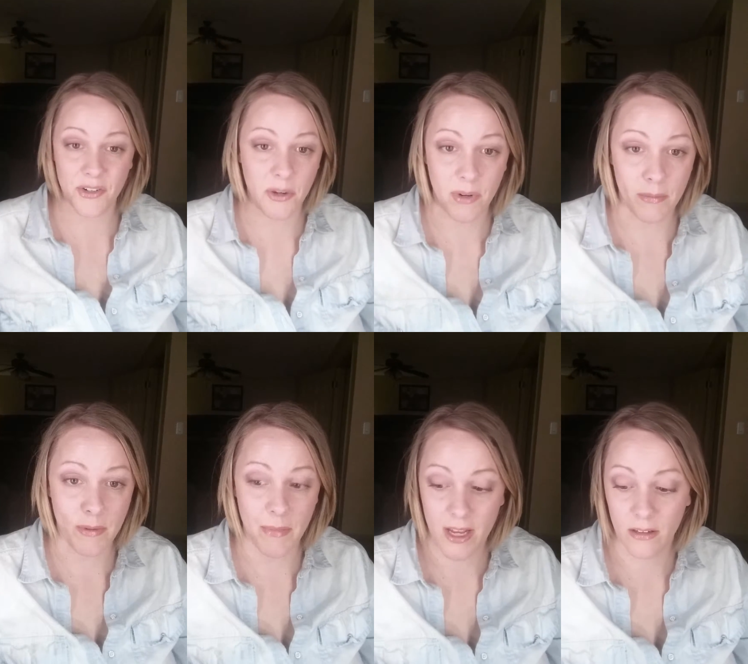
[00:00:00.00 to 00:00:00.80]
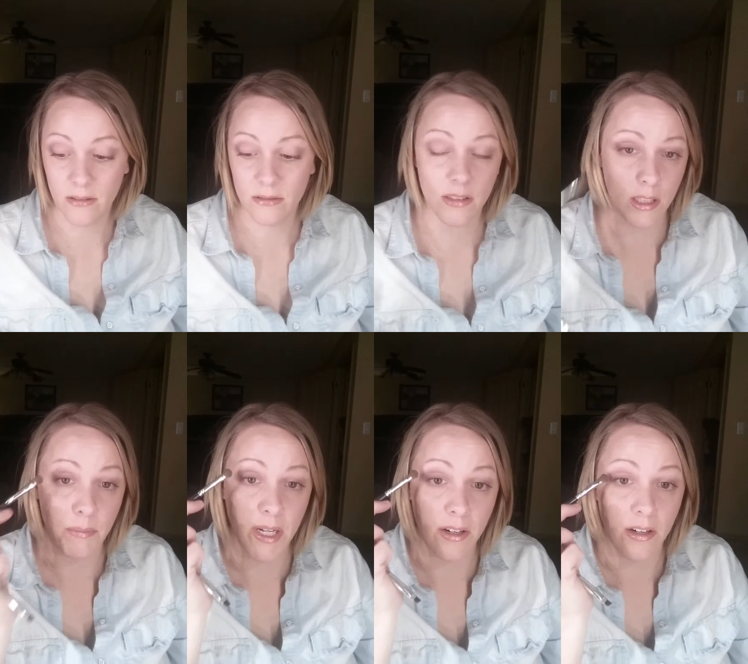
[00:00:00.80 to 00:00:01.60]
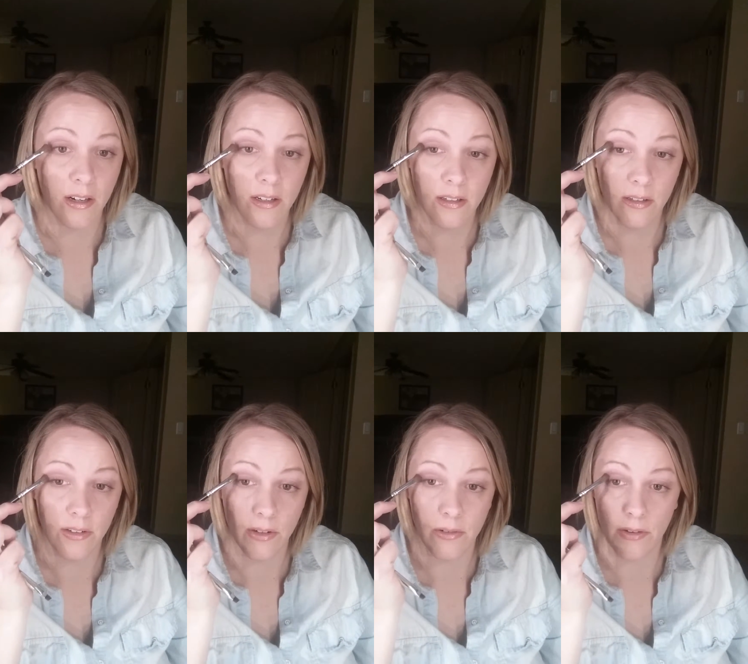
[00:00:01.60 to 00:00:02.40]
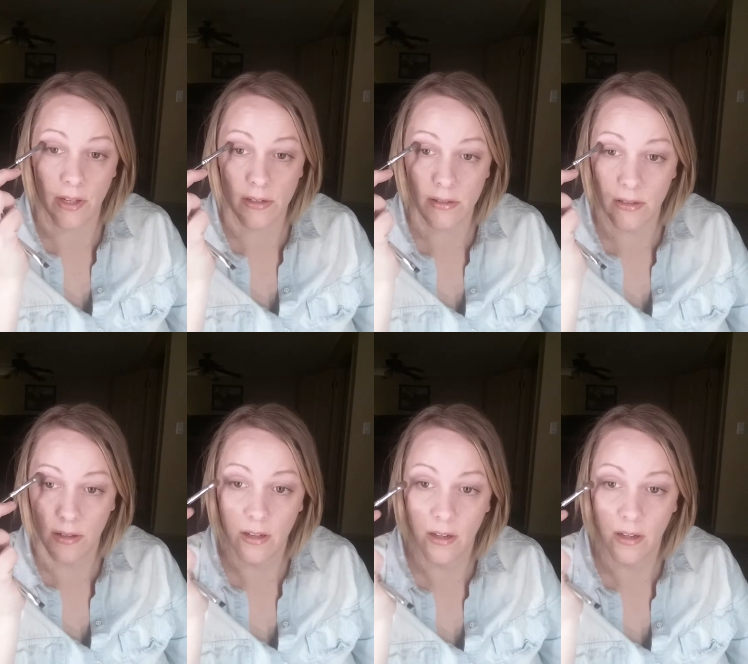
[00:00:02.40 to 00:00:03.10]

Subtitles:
you don't want them to look bigger, don't do this.